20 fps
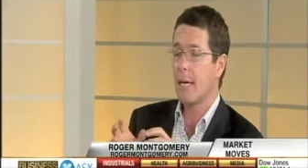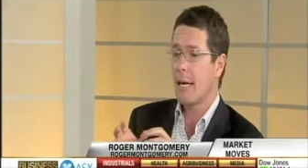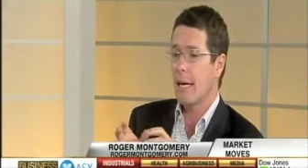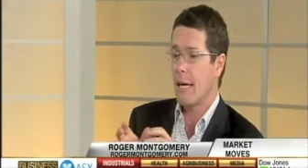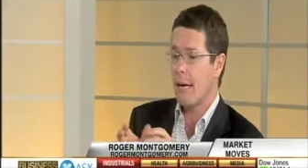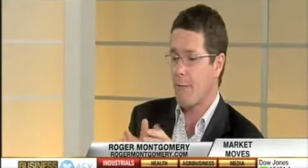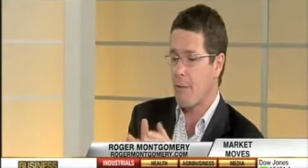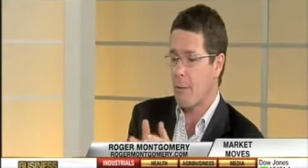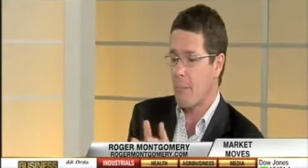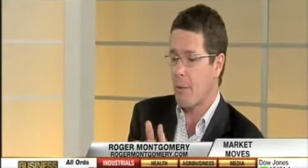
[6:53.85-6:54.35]

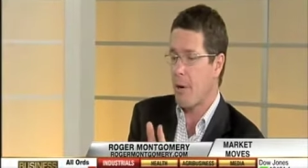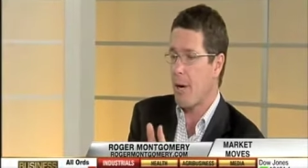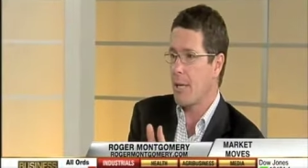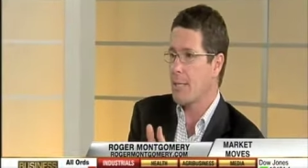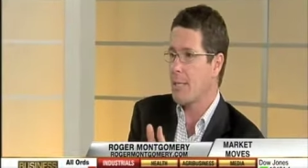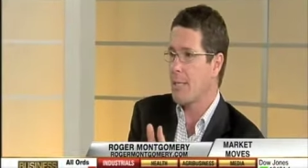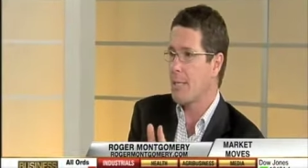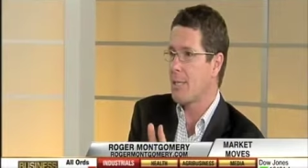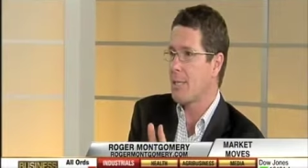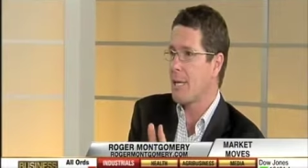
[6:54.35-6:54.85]
if
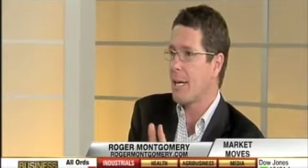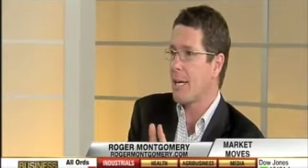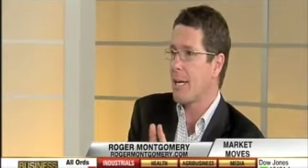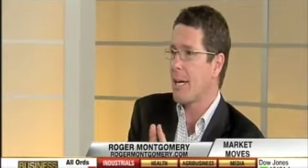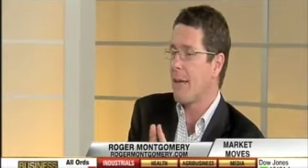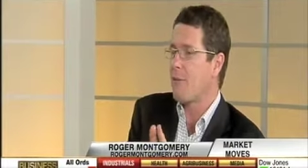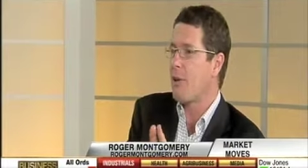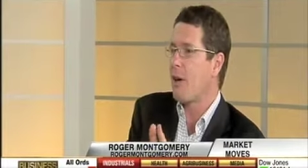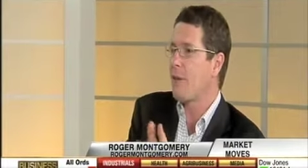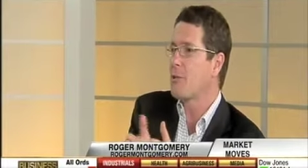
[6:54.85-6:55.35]

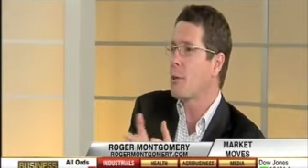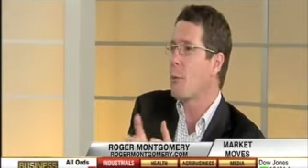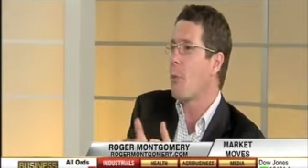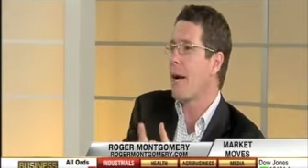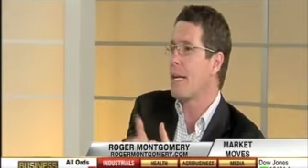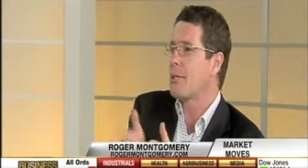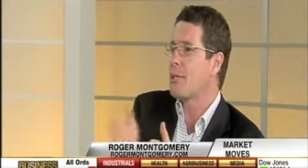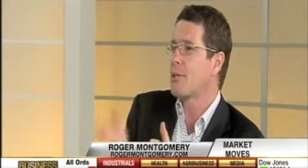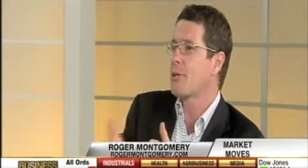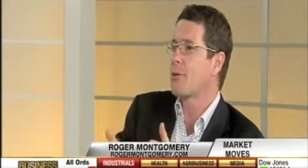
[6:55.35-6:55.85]
you have to
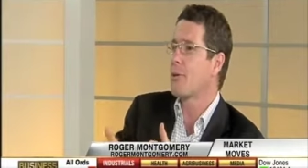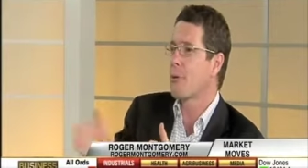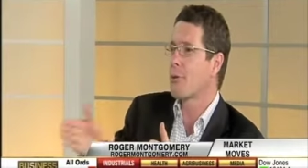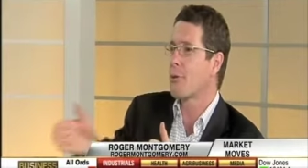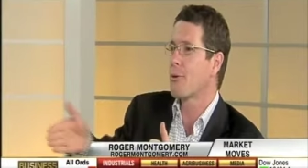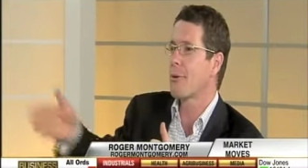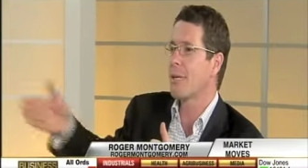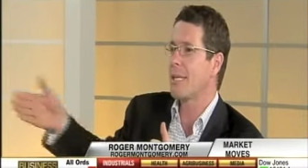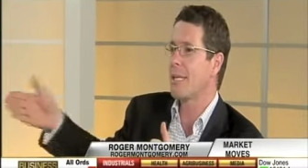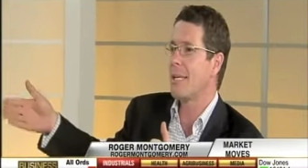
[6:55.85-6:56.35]
wait 2 or
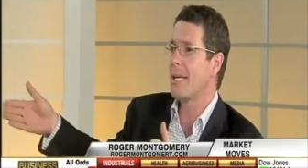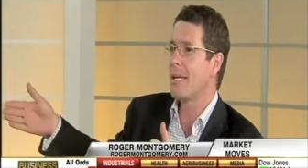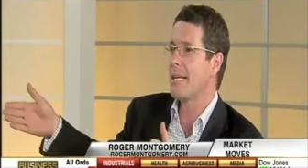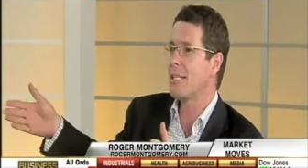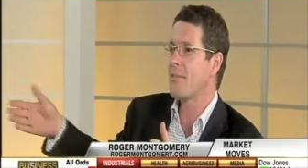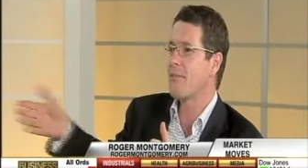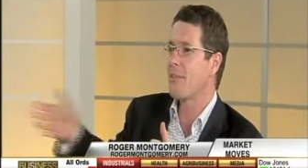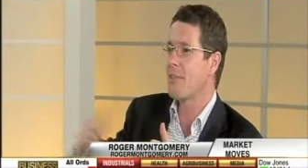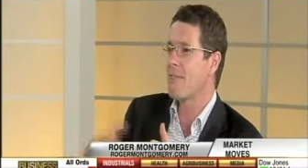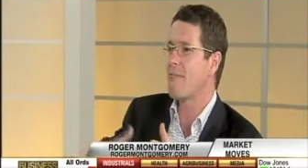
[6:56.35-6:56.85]
3
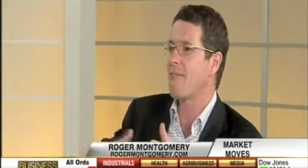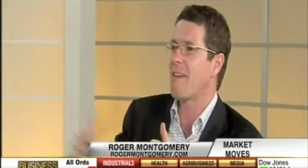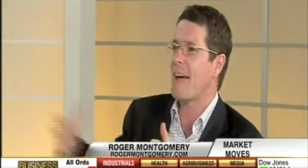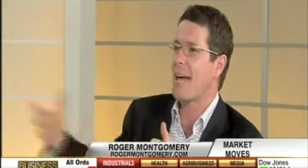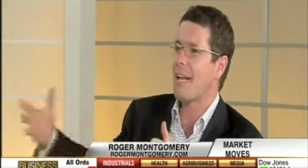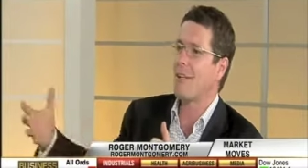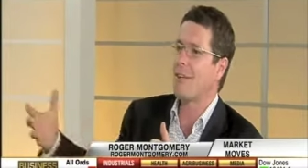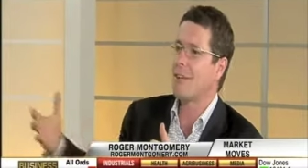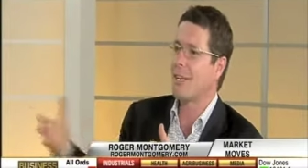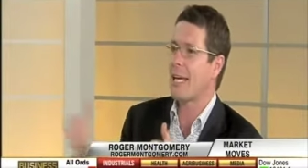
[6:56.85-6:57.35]
years for the
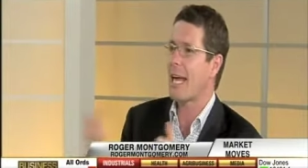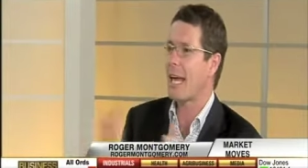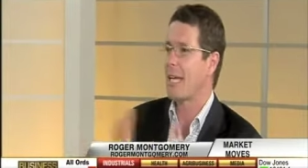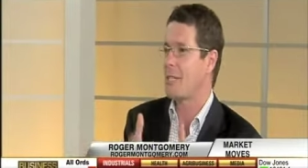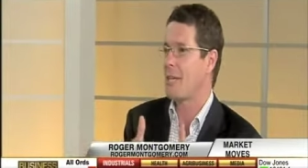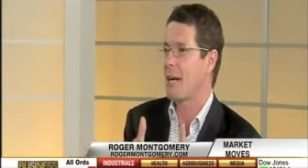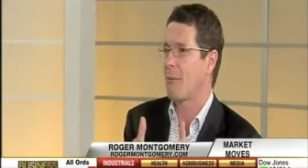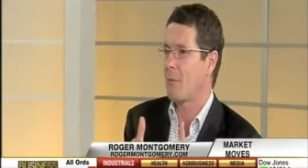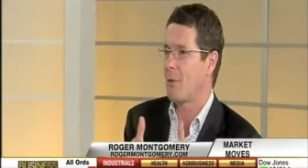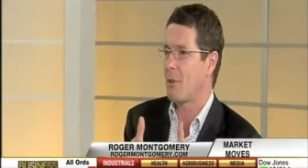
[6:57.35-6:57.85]
value to
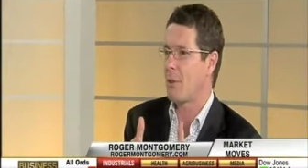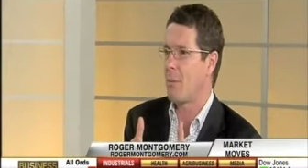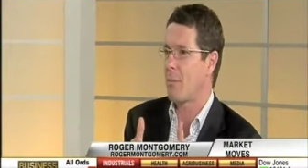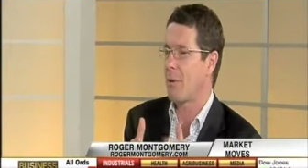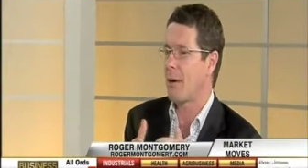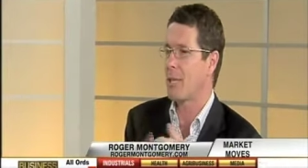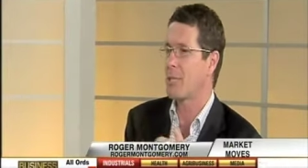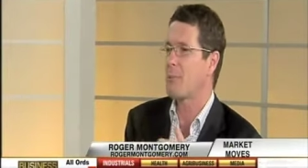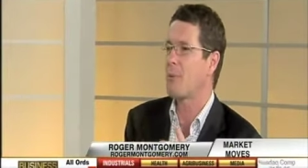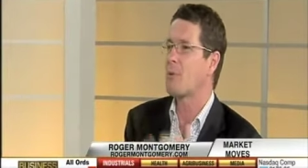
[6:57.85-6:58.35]
catch up with the
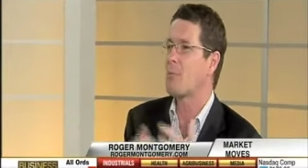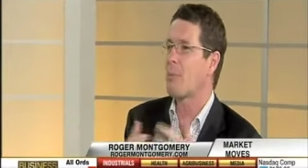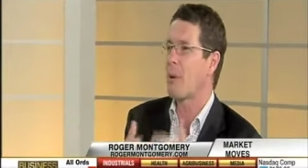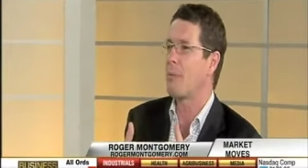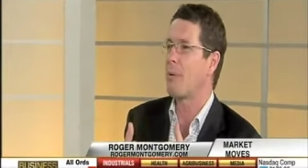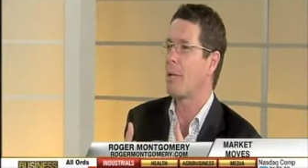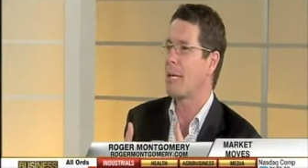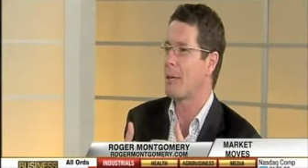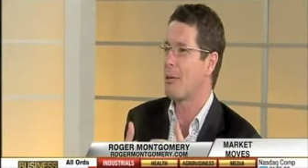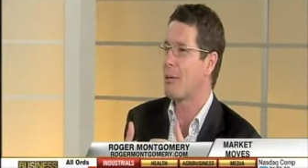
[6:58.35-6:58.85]
price, it's
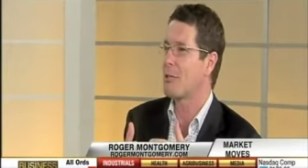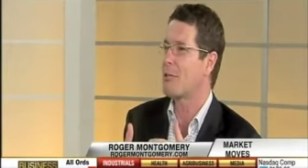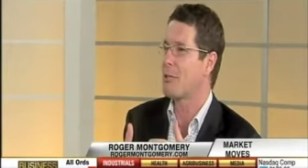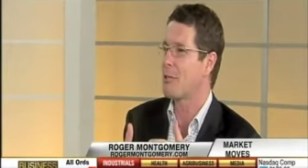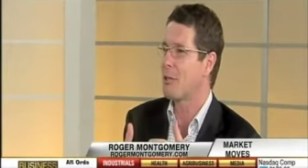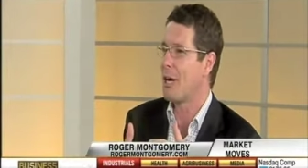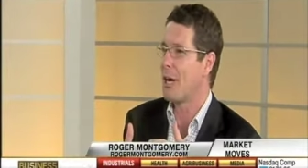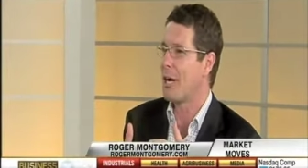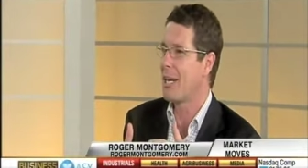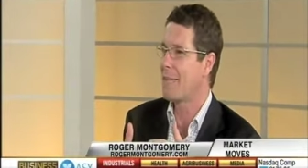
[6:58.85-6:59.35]
probably gone
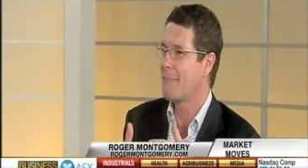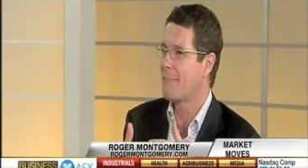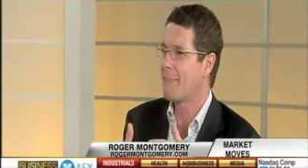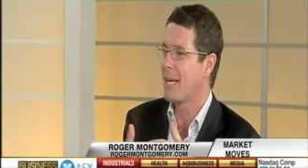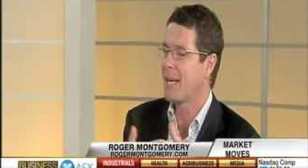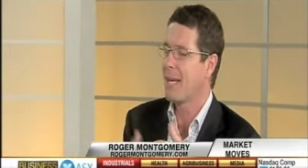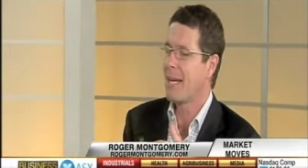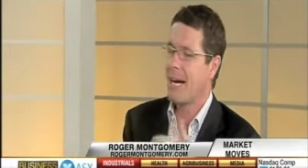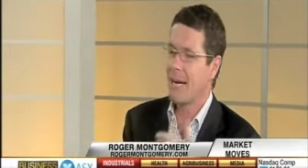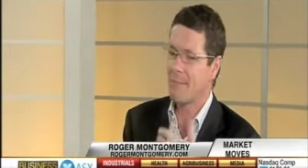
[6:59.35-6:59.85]
too high.
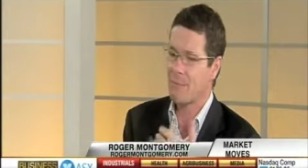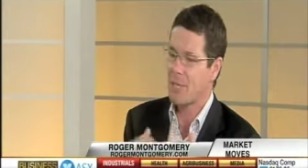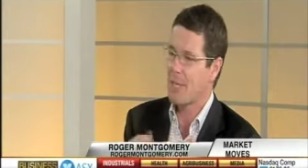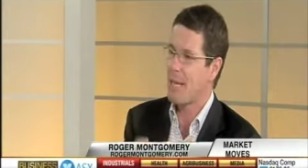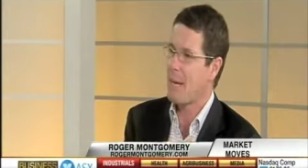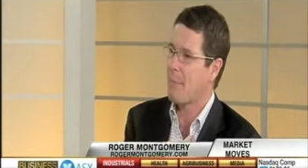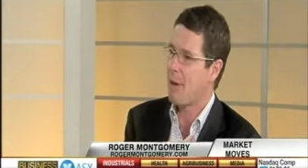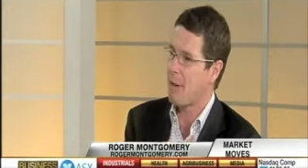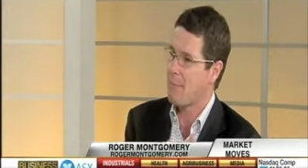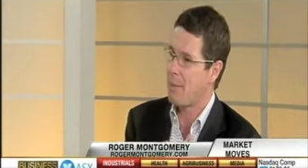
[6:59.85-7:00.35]
So
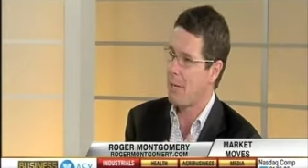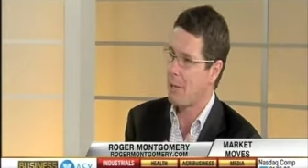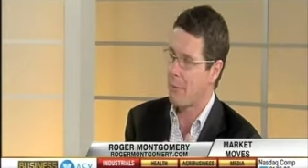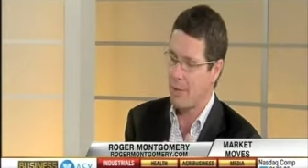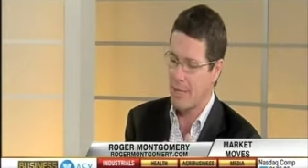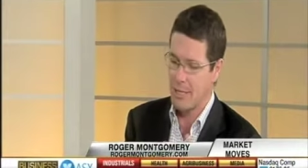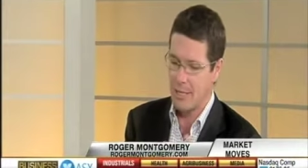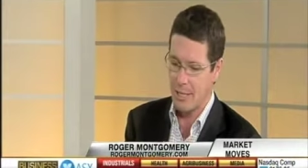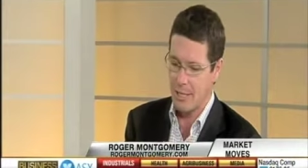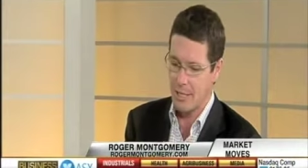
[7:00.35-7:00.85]
that might be a
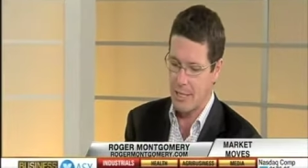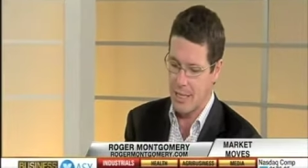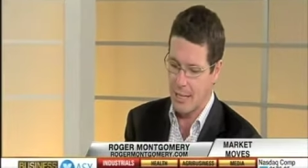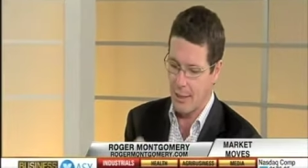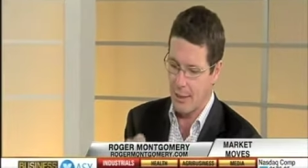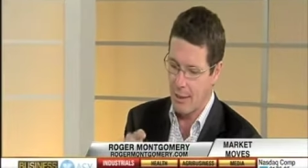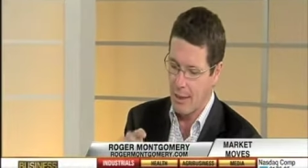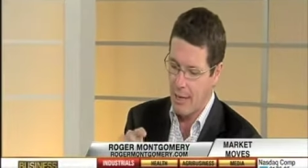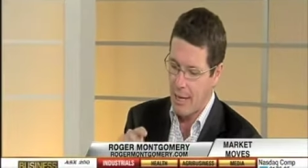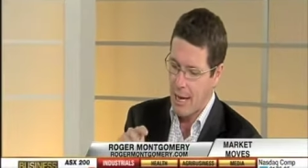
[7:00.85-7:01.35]
reason you
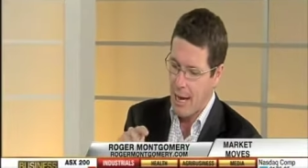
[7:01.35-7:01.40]
sell.